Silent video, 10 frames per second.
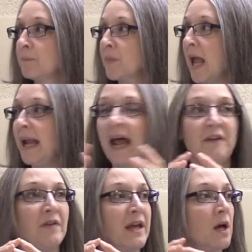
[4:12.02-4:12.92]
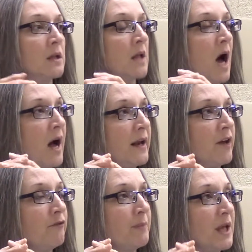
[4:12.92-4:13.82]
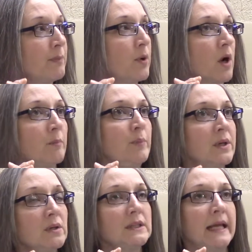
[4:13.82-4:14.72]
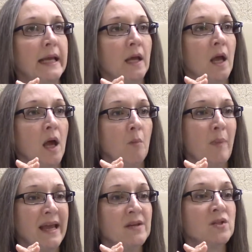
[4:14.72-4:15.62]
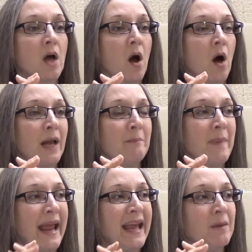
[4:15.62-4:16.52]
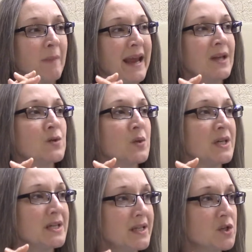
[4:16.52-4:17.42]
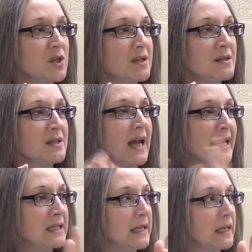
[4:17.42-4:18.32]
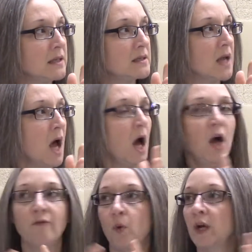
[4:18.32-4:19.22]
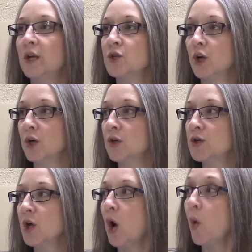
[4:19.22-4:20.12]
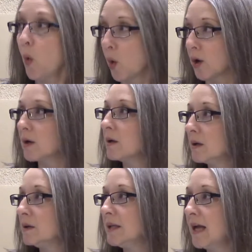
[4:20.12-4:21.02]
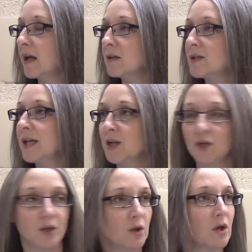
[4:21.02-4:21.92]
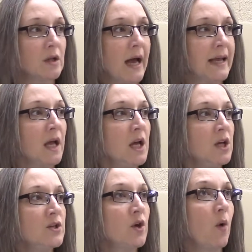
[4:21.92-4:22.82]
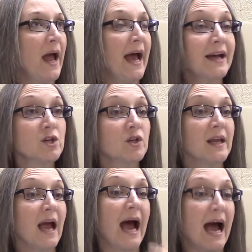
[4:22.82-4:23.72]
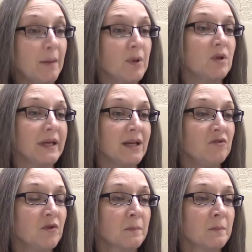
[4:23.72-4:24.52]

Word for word: And I think a lot of people are building based on man-made traditions and ideas of what a church or the ecclesia should look like. So actually, I believe